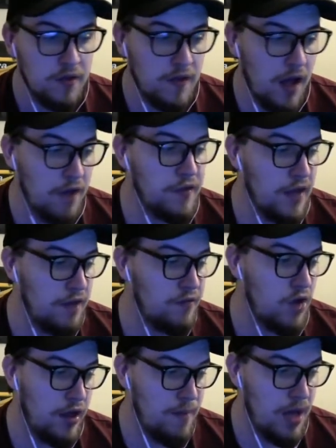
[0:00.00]
I think they've got
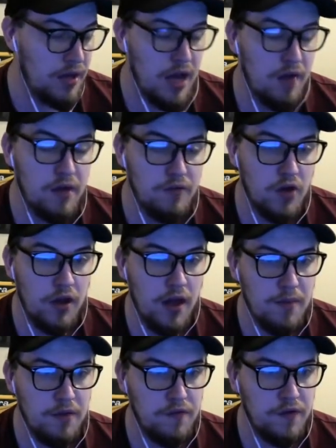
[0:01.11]
their man now. They've got their
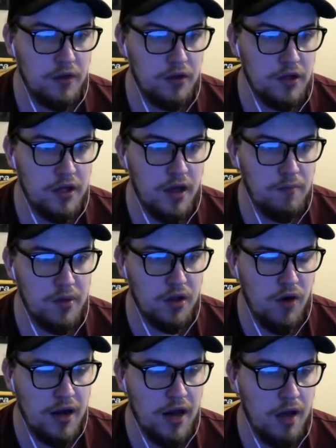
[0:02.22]
midfielder that they've been
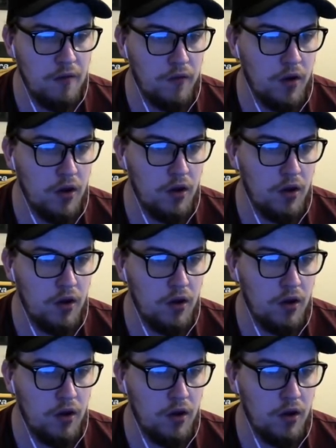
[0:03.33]
crying out for